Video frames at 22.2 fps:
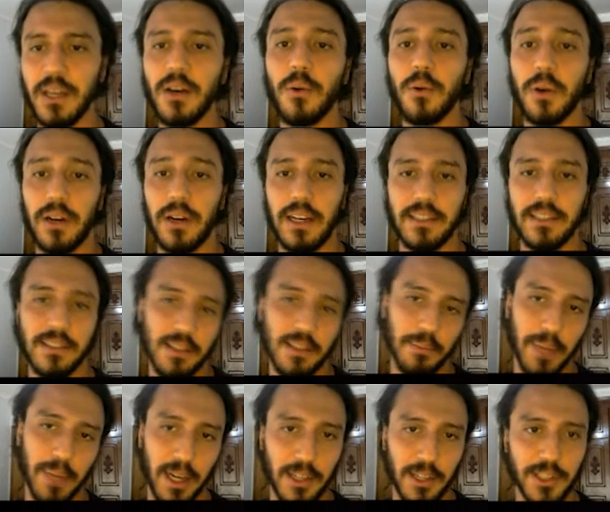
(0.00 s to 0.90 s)
Whereas the
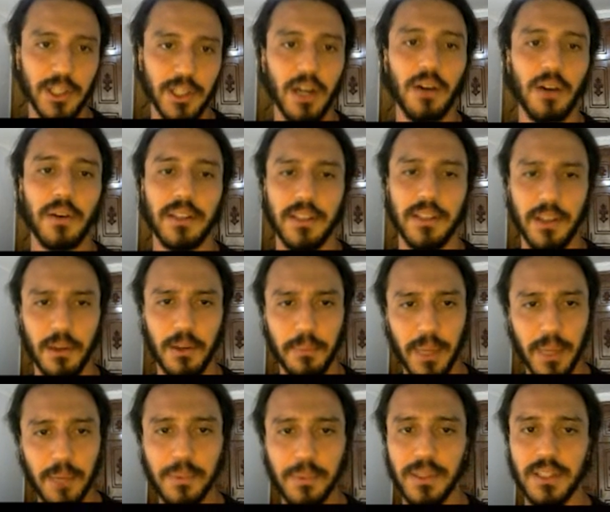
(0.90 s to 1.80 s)
Bayer-João and de Jong
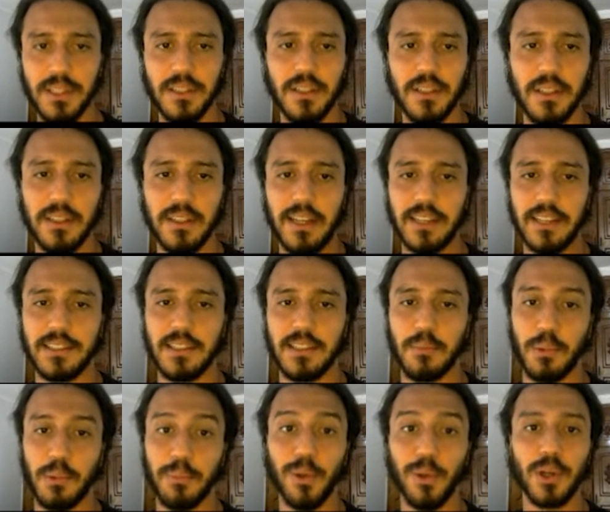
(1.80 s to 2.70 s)
paper tests a
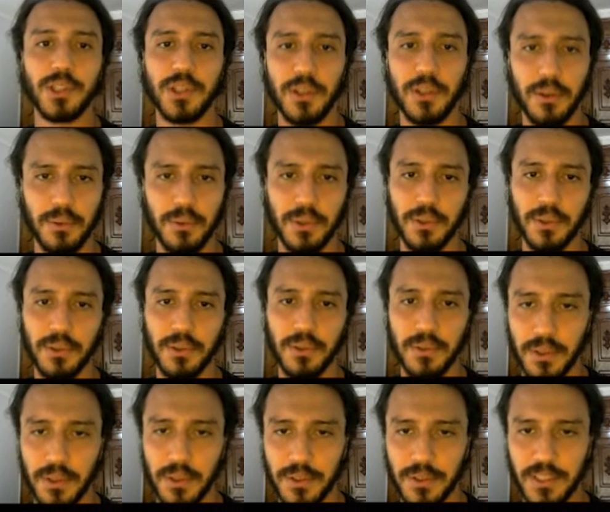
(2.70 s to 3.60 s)
proportional rule
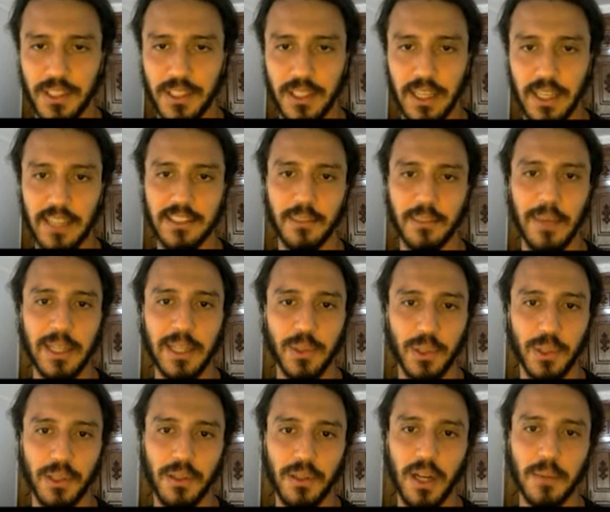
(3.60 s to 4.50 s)
using
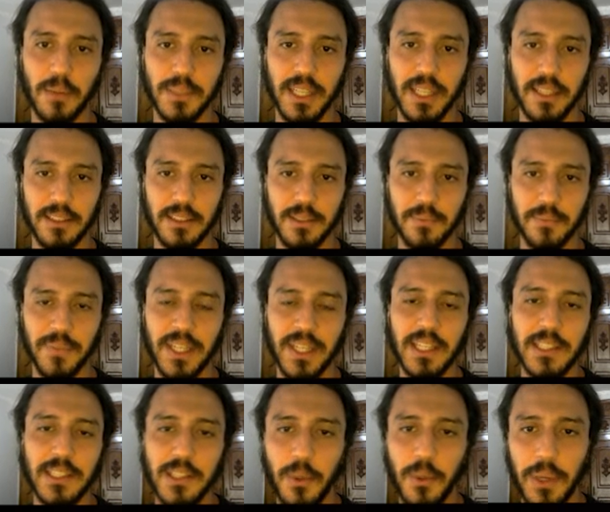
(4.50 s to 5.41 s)
asymmetrical objects.
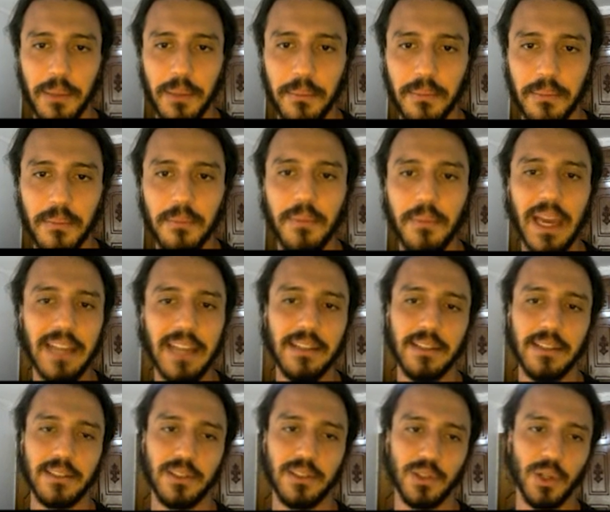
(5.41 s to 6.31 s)
So we made
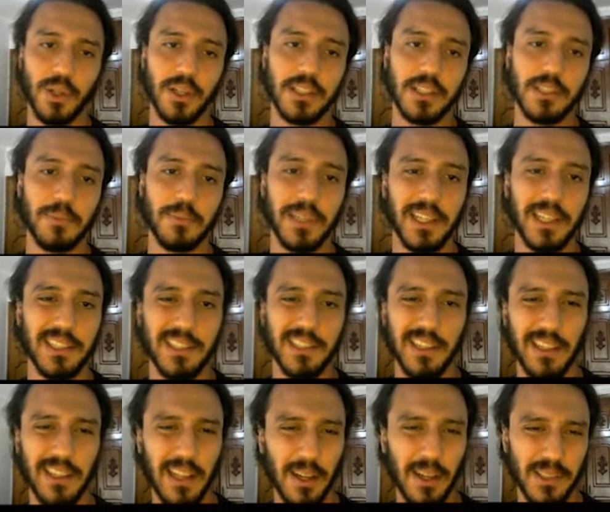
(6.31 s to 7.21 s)
this choice because
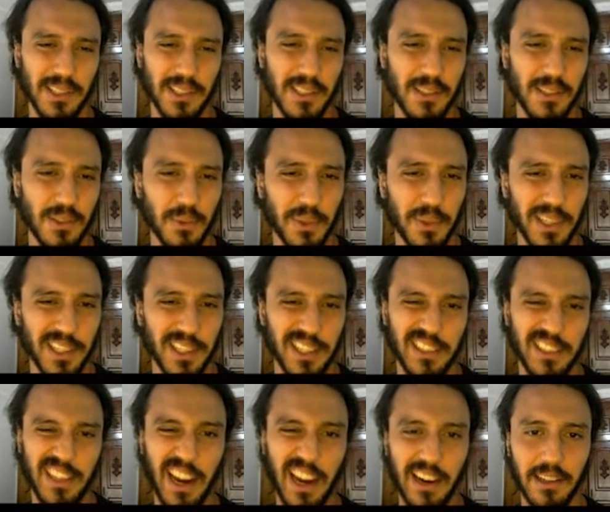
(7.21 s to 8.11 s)
it allows us to work
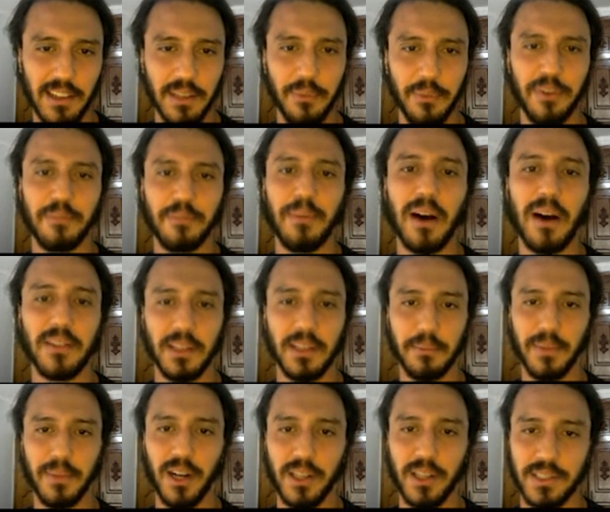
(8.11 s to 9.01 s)
entirely with
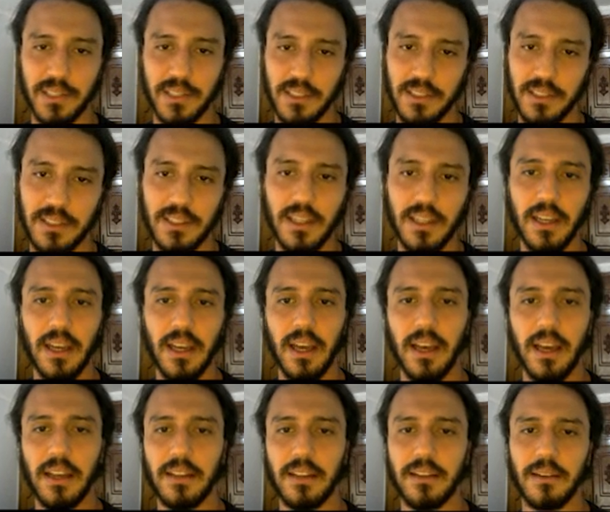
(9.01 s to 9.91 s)
bounding boxes
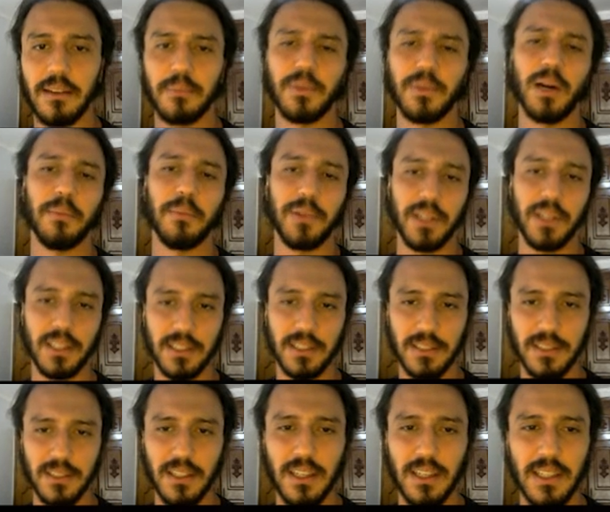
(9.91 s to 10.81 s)
and their
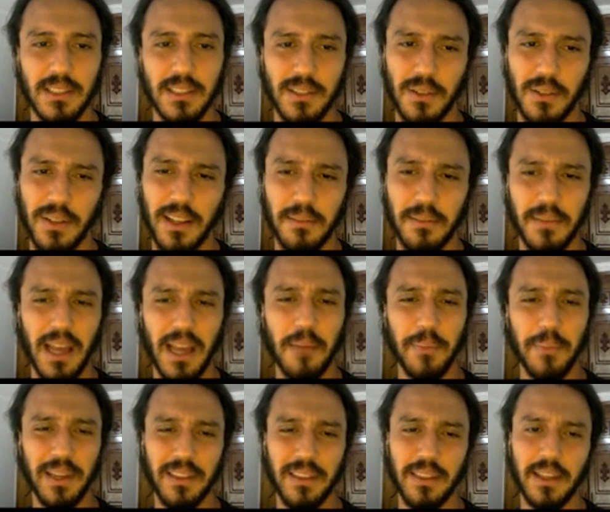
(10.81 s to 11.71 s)
properties. So
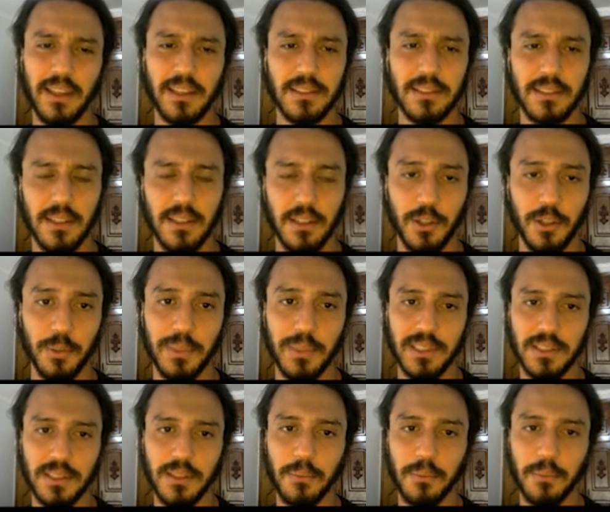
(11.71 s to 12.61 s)
that made things a little
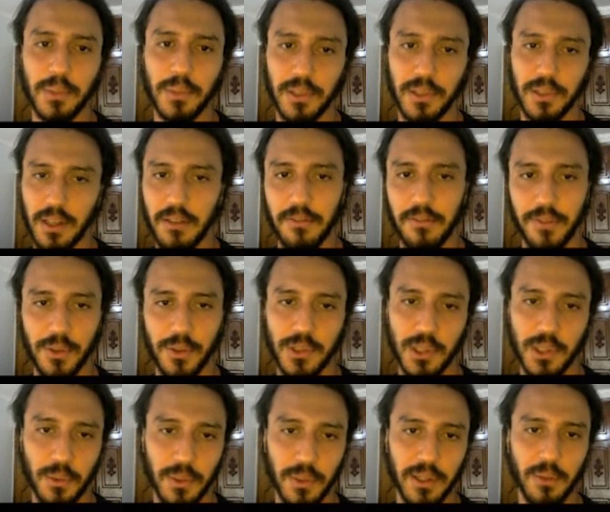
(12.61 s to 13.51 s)
bit simpler, and
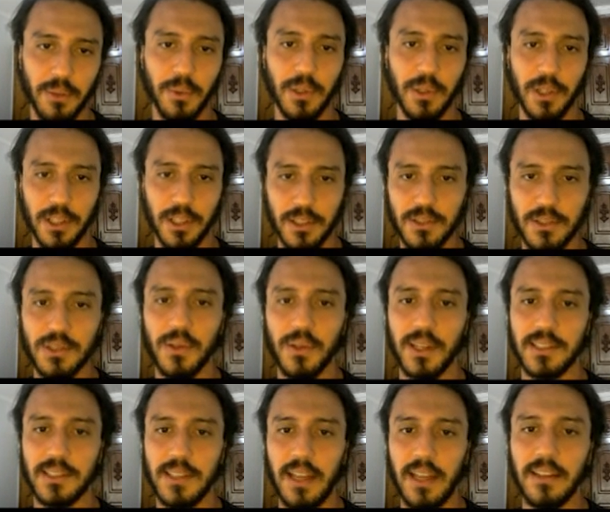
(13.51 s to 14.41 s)
future work will look into
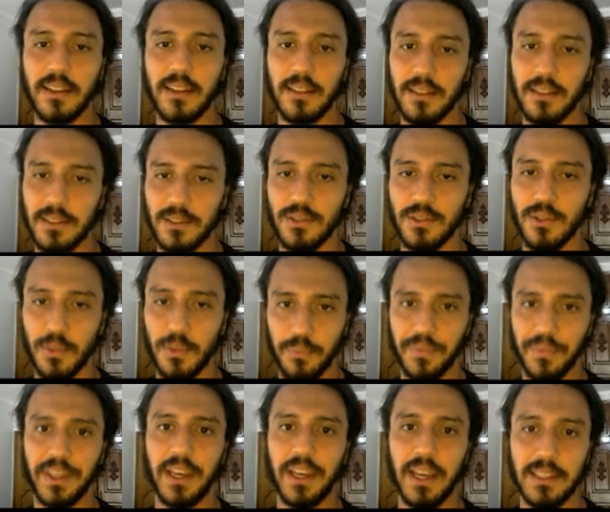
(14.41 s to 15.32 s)
extending this to
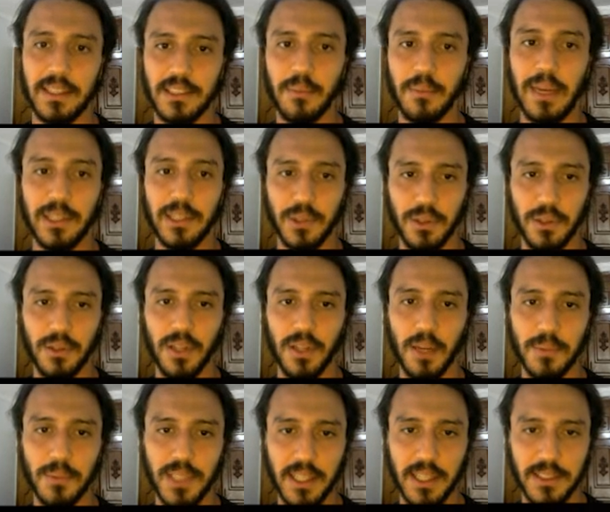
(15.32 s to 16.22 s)
asymmetrical
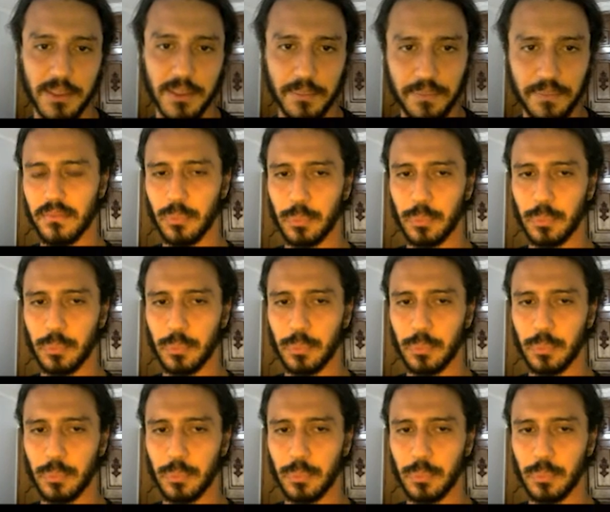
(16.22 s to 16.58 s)
objects.